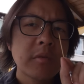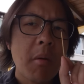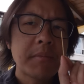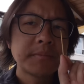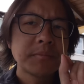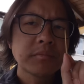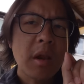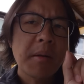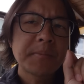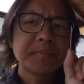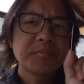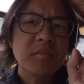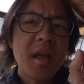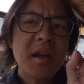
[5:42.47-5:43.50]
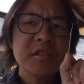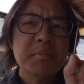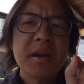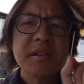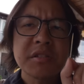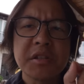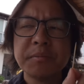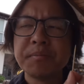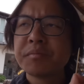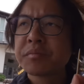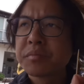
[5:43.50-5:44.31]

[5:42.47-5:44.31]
Not too spicy. Not spicy.